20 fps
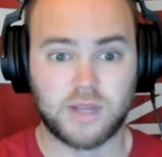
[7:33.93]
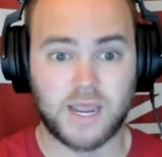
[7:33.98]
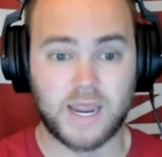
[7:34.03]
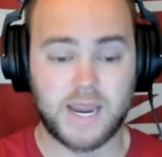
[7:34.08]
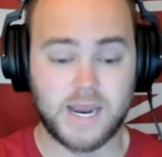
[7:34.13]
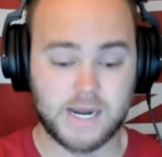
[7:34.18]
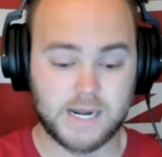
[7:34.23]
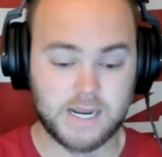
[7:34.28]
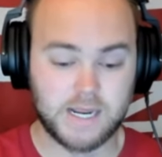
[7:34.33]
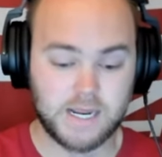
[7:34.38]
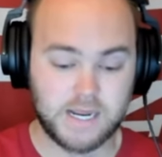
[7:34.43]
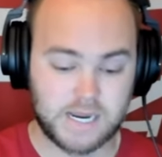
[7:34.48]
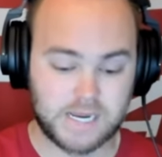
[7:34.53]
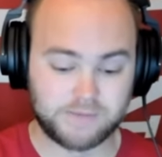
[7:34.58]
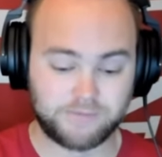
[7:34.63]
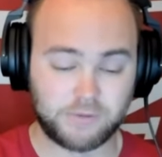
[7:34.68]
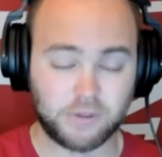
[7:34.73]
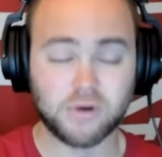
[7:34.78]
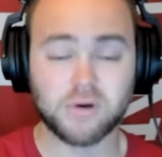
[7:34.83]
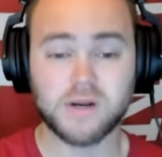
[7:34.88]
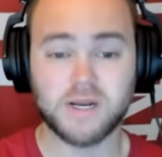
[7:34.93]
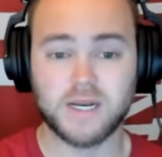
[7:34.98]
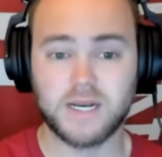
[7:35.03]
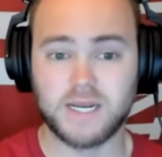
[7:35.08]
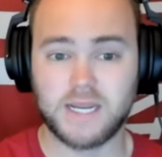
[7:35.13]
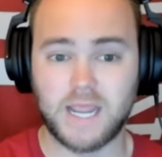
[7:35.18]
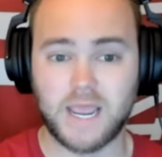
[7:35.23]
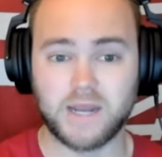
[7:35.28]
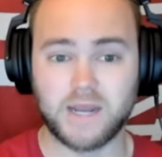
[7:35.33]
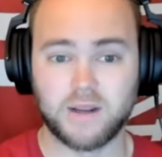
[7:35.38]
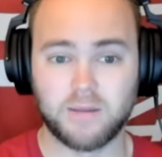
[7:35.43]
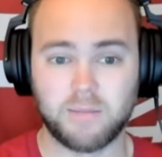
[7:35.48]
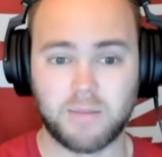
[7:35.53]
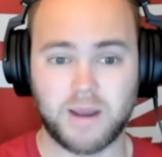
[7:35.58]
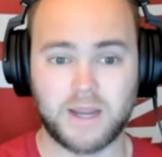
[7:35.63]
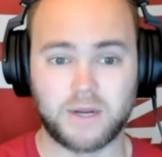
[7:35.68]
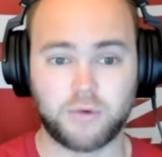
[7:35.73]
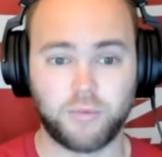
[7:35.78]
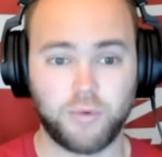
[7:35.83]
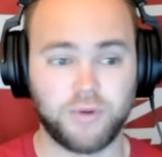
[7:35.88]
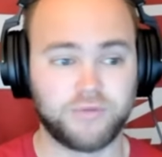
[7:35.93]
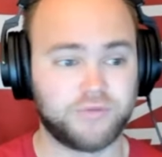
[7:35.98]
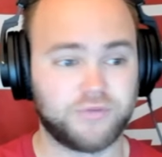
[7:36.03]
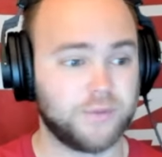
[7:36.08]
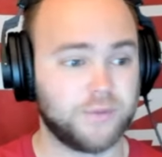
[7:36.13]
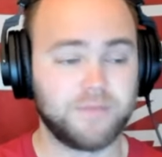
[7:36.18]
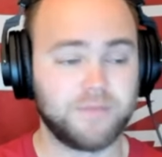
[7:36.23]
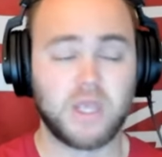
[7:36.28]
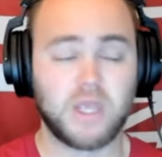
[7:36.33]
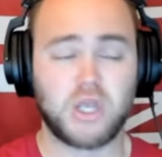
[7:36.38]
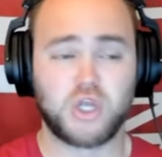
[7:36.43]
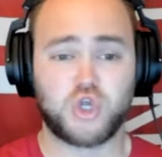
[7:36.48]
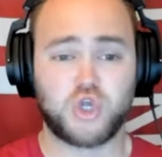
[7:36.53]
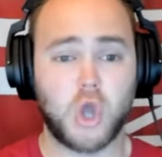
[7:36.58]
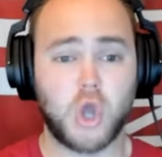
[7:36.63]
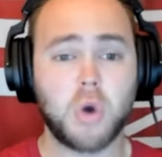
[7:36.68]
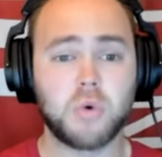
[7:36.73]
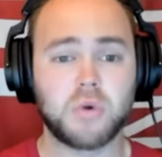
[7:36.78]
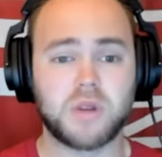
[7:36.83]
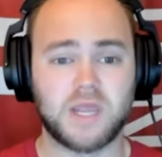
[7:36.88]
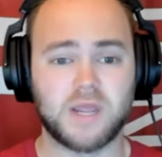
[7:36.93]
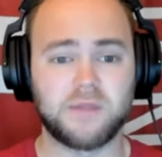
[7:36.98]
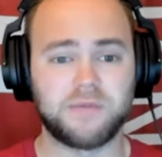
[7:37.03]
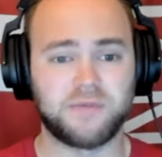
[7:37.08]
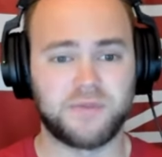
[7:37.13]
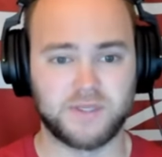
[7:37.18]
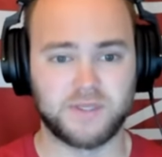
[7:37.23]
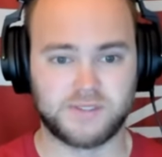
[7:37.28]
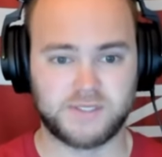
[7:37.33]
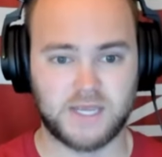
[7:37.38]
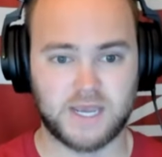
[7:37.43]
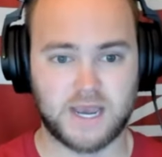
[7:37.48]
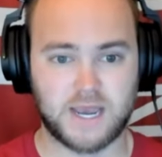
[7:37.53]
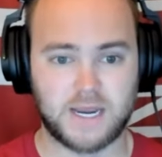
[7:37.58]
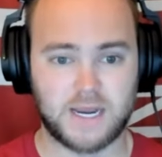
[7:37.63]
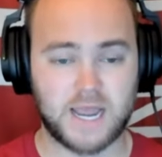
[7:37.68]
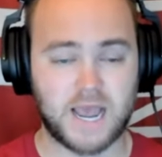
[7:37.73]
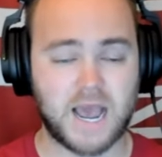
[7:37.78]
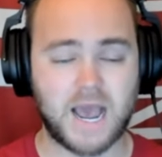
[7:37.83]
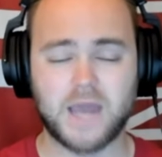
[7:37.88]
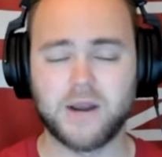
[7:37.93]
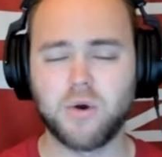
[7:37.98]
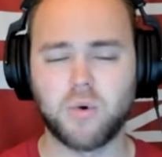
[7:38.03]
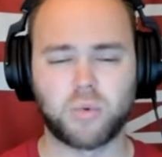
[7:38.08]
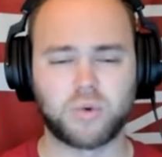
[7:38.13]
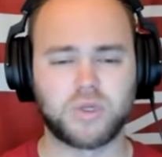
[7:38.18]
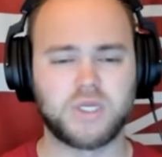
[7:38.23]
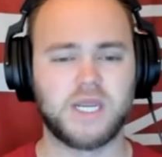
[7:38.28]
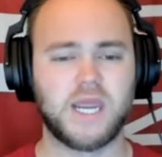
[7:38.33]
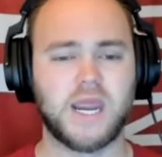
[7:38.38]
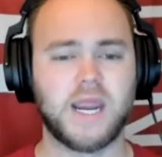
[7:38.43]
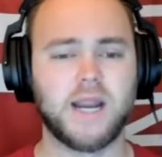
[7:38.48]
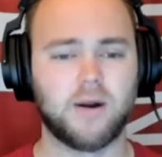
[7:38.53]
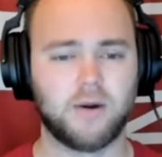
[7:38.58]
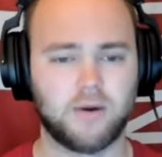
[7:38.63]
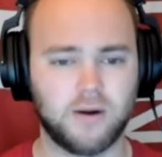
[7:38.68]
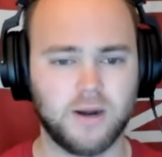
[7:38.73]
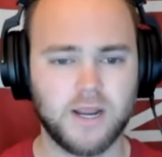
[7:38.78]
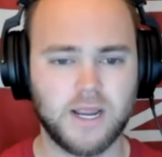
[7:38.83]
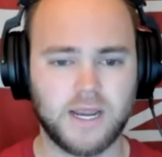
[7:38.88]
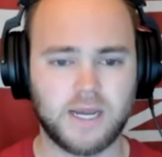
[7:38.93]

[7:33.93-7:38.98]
And if you're Indiana and Mike Woodson, go get this guy. I don't care.